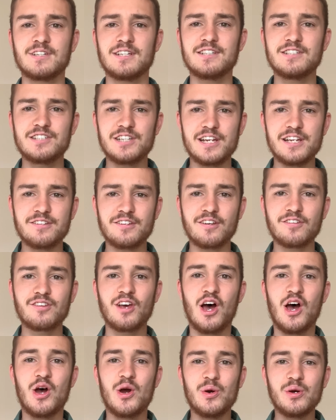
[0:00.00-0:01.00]
Jesus,
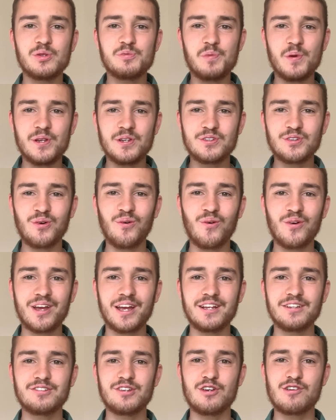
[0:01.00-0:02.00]
who has been talking
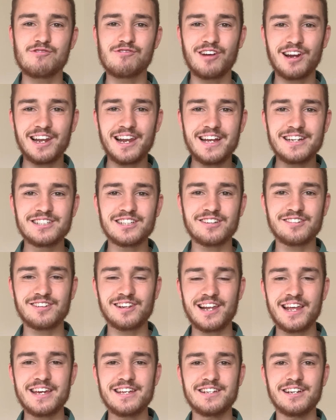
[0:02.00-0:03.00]
to religious
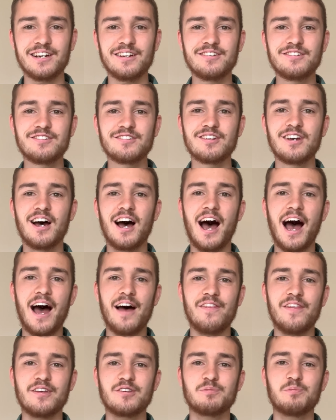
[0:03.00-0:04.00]
leaders at
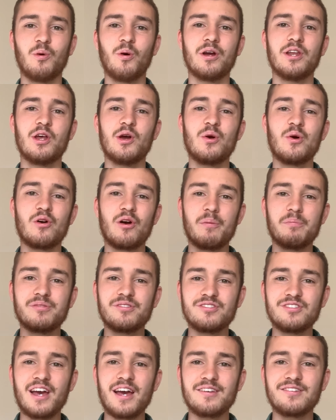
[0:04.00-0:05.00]
this point who are
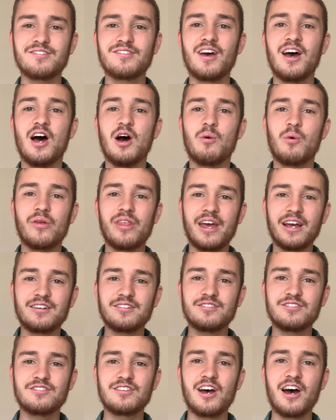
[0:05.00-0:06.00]
obsessed with
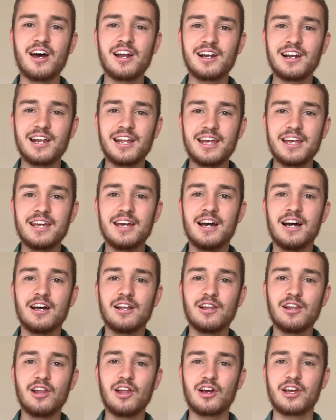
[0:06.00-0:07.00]
externally
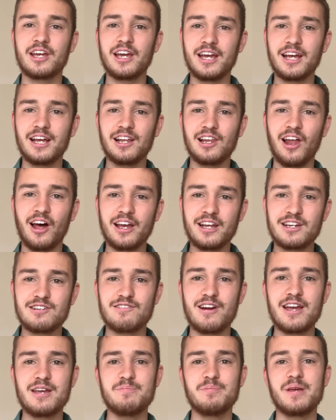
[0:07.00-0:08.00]
looking like
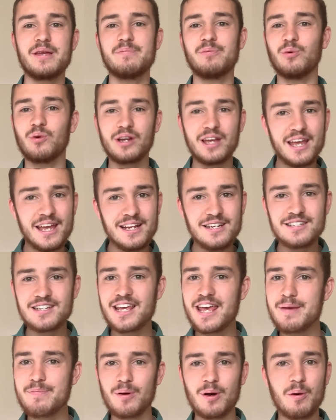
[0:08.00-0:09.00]
great people, keen to
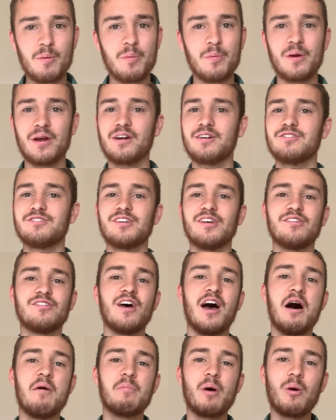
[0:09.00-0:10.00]
keep up appearances,
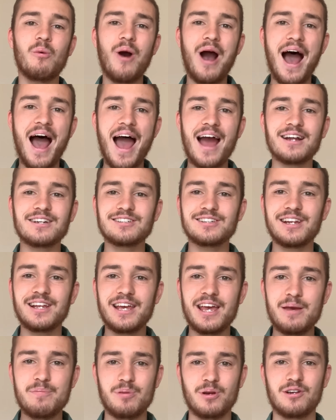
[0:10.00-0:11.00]
but were actually
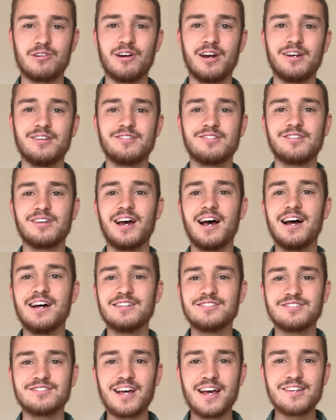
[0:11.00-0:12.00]
hypocrites,
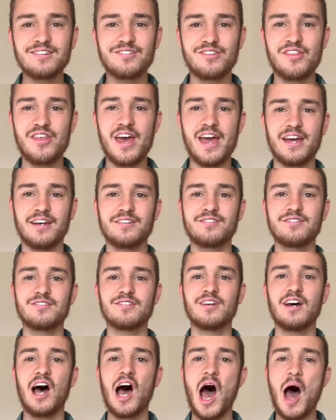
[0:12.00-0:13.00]
says this
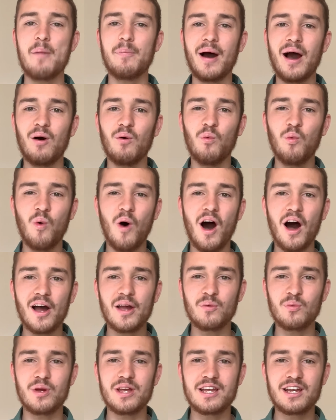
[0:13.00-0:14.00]
about why
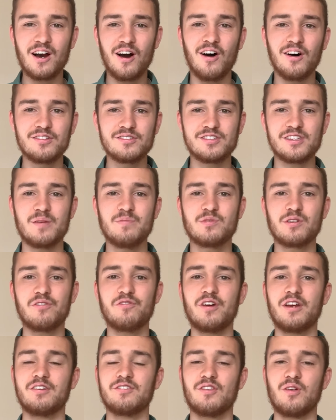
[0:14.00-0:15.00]
we can't seem to
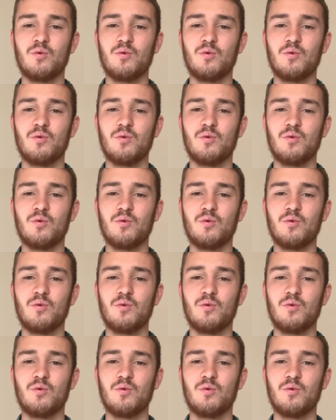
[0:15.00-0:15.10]
fix the